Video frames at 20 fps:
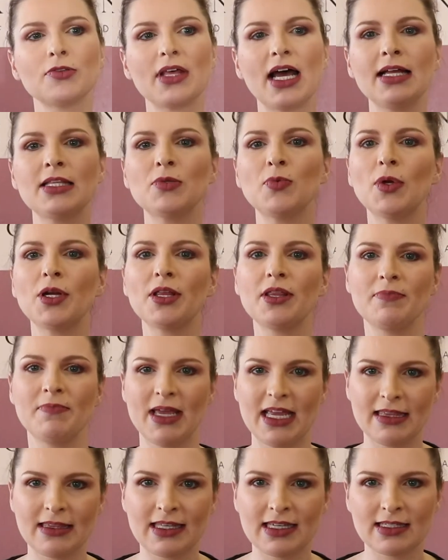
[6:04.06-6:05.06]
that's one of the
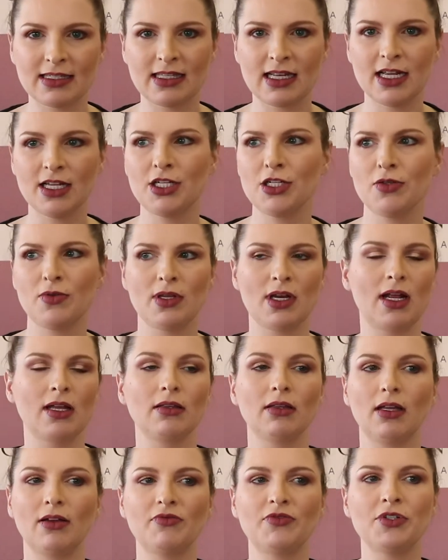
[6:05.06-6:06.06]
main things that I do that I
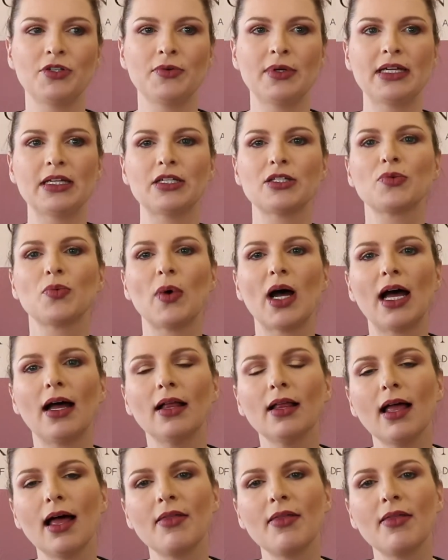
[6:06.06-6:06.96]
love doing as well.